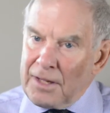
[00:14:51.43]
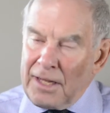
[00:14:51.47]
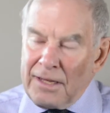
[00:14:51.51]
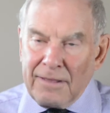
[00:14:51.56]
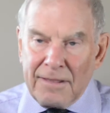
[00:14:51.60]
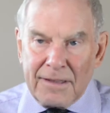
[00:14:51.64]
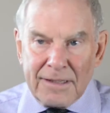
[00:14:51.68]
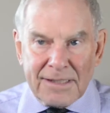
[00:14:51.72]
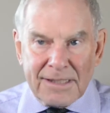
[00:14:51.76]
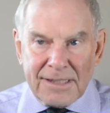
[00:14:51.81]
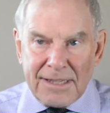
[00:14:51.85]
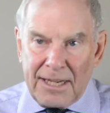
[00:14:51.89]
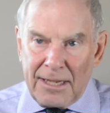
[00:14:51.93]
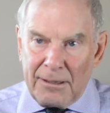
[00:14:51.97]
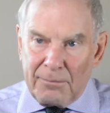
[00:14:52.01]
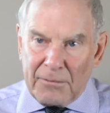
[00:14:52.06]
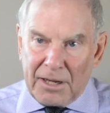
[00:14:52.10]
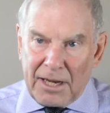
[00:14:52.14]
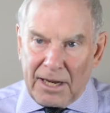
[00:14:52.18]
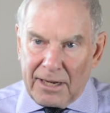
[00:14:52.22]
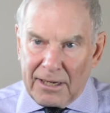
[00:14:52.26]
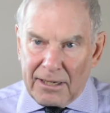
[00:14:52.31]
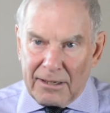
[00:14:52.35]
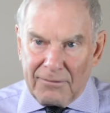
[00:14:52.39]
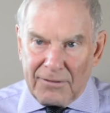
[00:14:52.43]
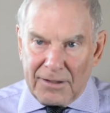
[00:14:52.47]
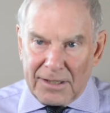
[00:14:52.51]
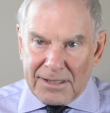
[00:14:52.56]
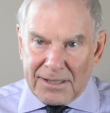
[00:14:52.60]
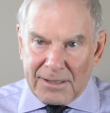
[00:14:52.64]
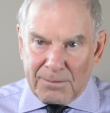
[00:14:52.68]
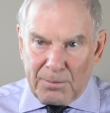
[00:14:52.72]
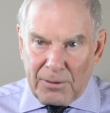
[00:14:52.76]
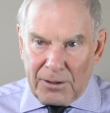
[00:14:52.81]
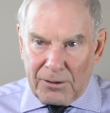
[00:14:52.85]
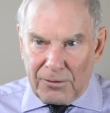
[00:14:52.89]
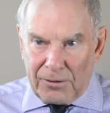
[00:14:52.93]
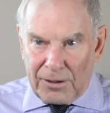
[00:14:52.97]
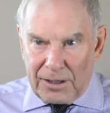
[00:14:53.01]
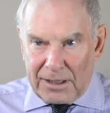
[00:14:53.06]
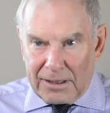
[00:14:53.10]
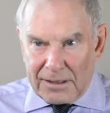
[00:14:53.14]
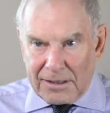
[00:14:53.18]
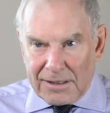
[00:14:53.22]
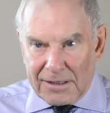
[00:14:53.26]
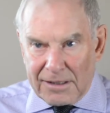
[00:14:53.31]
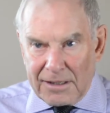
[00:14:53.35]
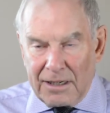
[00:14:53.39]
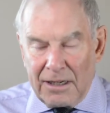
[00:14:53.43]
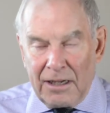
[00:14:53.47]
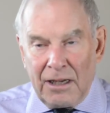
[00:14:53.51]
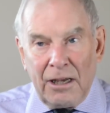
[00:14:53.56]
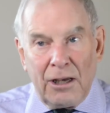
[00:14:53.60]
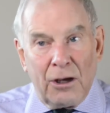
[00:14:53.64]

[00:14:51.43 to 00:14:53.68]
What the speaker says: the same kind of experience.